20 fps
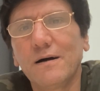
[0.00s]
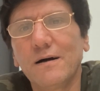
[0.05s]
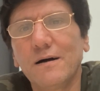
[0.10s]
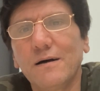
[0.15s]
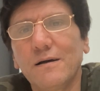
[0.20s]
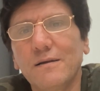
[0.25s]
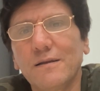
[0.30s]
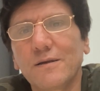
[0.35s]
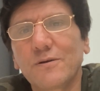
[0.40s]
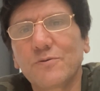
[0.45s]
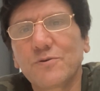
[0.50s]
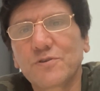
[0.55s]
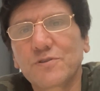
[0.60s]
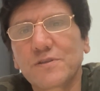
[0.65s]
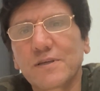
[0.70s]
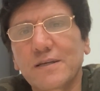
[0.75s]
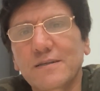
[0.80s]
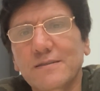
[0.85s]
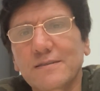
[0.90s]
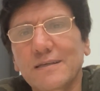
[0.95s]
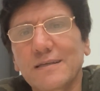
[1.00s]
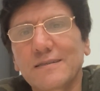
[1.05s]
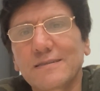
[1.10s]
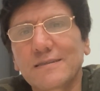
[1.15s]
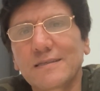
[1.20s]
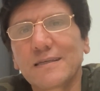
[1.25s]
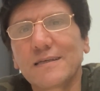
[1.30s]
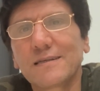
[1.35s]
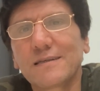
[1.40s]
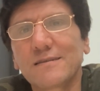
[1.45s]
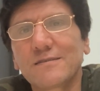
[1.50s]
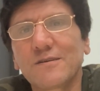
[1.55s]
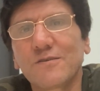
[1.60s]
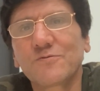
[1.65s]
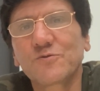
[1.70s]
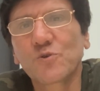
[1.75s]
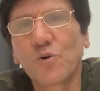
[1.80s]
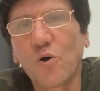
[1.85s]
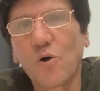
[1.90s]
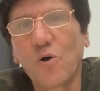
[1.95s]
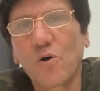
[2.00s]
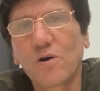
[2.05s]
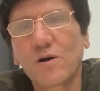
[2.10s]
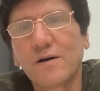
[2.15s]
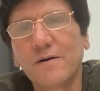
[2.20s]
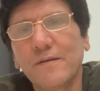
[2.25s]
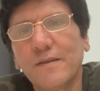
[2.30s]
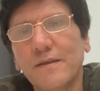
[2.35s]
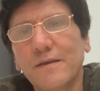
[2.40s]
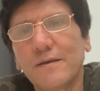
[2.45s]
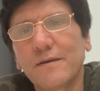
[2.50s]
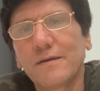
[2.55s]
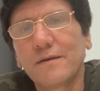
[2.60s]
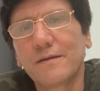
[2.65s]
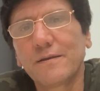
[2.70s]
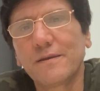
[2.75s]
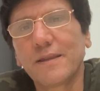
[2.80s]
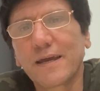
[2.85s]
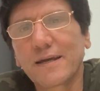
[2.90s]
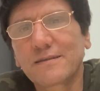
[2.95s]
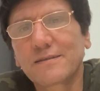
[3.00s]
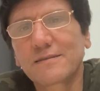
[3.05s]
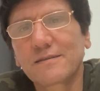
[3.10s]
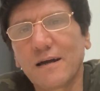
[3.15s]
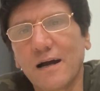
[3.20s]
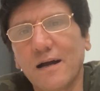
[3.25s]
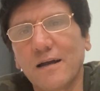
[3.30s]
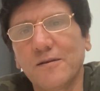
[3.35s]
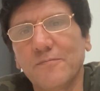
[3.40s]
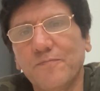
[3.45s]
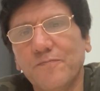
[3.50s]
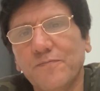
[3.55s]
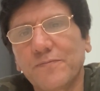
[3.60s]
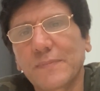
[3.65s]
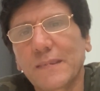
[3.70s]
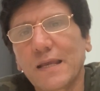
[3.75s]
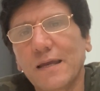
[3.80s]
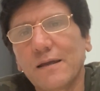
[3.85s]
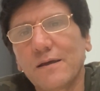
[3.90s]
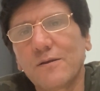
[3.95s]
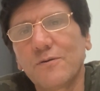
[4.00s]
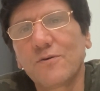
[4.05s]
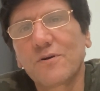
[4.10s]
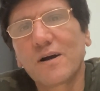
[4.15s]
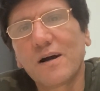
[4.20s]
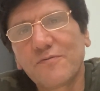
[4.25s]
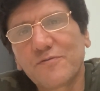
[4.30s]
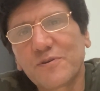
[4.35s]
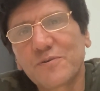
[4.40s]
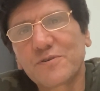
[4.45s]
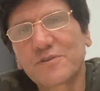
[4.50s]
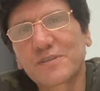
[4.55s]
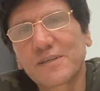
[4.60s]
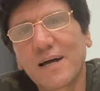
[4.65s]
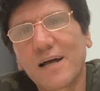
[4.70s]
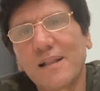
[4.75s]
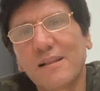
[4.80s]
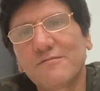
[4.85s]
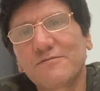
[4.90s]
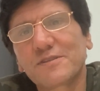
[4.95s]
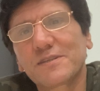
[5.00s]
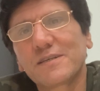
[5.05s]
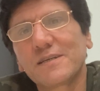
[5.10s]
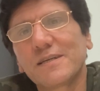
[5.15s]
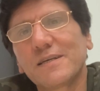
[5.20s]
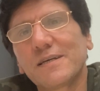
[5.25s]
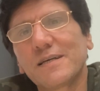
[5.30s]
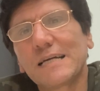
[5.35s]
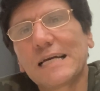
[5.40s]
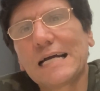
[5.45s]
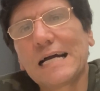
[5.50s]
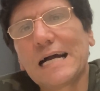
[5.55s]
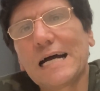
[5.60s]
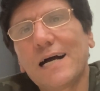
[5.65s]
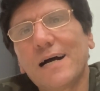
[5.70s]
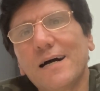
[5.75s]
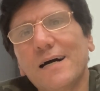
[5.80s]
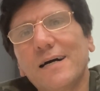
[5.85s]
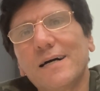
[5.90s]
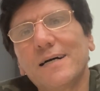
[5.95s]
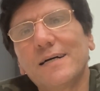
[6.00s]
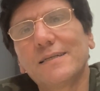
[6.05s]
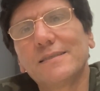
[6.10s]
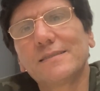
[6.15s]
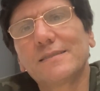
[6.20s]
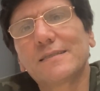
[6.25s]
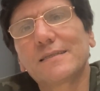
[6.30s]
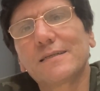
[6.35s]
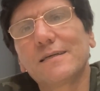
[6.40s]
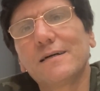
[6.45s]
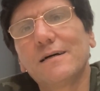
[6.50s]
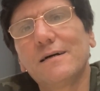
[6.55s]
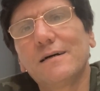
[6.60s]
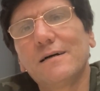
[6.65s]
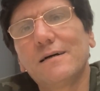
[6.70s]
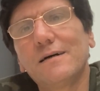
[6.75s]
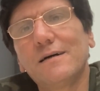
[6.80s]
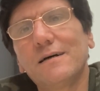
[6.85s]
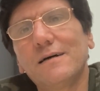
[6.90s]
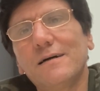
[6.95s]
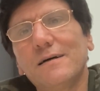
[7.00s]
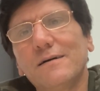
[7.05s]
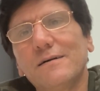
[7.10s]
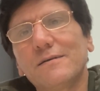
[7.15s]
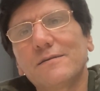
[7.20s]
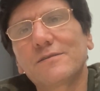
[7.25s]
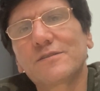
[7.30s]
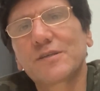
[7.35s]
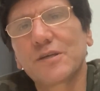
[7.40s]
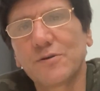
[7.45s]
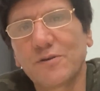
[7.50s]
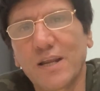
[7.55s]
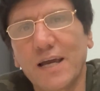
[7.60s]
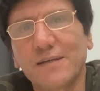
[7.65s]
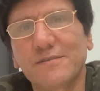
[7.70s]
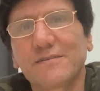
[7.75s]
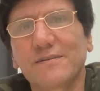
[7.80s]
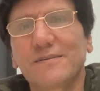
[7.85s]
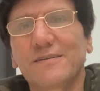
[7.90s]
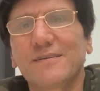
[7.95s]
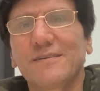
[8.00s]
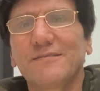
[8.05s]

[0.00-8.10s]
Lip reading: linguistics series of talk next time. Look after yourselves and see you later.